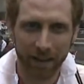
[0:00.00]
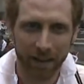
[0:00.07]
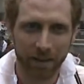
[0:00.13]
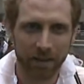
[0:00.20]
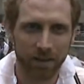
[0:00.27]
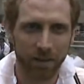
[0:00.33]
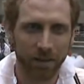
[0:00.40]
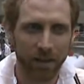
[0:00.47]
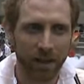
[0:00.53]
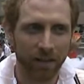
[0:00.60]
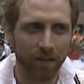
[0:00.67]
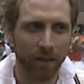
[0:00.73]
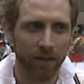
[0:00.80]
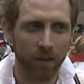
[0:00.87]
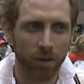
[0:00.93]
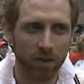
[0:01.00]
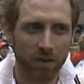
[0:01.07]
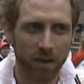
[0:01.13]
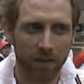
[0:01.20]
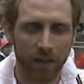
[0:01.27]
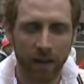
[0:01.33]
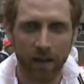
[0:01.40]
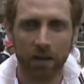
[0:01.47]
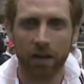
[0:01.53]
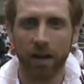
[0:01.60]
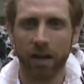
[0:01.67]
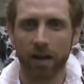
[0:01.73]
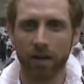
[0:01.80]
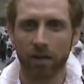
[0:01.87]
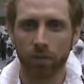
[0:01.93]
So thankfully there was enough
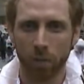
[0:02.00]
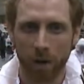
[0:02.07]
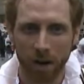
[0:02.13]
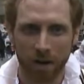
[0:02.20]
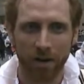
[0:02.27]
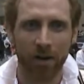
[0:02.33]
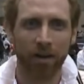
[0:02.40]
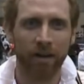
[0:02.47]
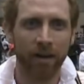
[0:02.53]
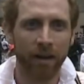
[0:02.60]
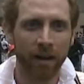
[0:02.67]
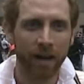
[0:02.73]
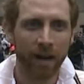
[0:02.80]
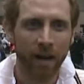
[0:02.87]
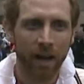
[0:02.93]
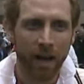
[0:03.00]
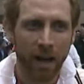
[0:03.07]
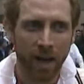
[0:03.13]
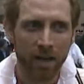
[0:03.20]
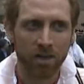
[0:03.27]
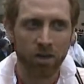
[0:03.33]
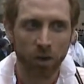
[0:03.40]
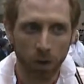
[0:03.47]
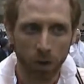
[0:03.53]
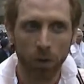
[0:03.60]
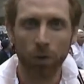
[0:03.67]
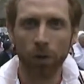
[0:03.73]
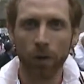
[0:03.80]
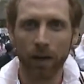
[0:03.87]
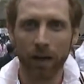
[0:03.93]
Gatorade and water and
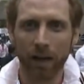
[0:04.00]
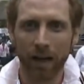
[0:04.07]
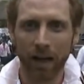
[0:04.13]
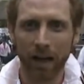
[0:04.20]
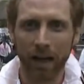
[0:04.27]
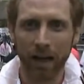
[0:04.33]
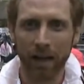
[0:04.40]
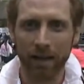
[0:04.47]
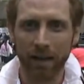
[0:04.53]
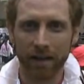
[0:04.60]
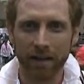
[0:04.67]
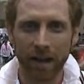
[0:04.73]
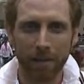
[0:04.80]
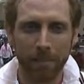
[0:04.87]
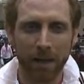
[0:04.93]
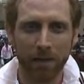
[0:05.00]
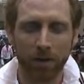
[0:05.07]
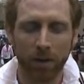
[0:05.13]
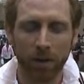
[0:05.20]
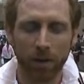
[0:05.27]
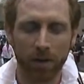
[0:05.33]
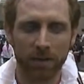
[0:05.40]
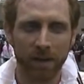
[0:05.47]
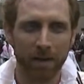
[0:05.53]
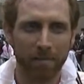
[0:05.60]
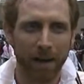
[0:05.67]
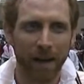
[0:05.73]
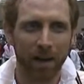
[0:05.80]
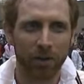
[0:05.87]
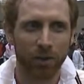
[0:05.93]
goo that kept me through. Once you hit
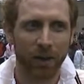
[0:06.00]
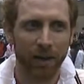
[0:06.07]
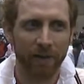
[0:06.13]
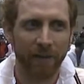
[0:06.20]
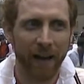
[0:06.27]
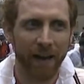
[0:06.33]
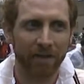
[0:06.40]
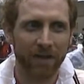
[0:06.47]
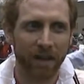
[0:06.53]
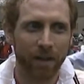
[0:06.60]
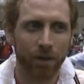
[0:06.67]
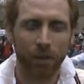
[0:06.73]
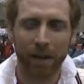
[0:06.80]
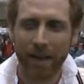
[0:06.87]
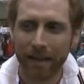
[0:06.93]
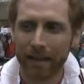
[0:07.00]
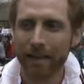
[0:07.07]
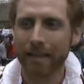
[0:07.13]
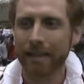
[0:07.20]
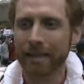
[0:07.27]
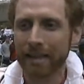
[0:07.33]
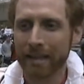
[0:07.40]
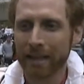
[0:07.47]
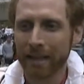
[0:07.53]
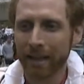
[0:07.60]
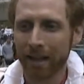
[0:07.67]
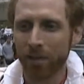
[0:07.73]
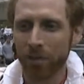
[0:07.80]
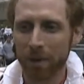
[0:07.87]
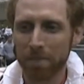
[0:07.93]
mile 25, it's like, well,
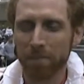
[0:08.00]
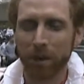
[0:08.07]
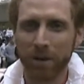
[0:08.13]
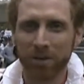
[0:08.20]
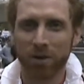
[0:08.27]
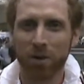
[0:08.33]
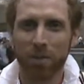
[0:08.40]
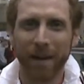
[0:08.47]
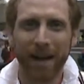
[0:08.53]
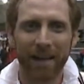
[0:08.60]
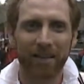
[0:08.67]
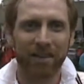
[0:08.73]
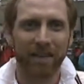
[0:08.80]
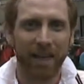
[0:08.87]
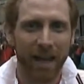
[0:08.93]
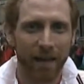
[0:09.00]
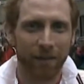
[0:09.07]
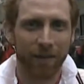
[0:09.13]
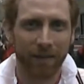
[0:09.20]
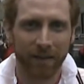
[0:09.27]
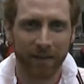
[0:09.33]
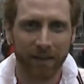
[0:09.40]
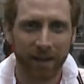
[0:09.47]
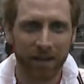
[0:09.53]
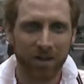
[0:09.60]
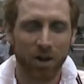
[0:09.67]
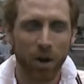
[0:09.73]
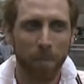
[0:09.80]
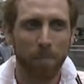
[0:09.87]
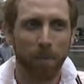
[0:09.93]
got 1.2 miles left. There's
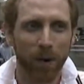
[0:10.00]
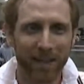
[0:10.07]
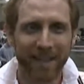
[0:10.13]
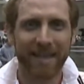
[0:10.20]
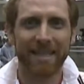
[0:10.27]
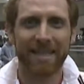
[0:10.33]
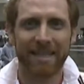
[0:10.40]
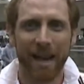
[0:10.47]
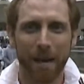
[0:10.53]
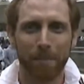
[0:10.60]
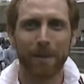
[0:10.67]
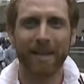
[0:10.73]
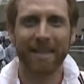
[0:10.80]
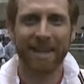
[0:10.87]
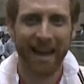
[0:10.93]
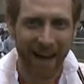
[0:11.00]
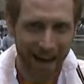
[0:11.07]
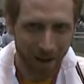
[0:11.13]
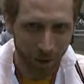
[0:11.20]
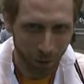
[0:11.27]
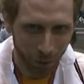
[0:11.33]
no point in stopping now.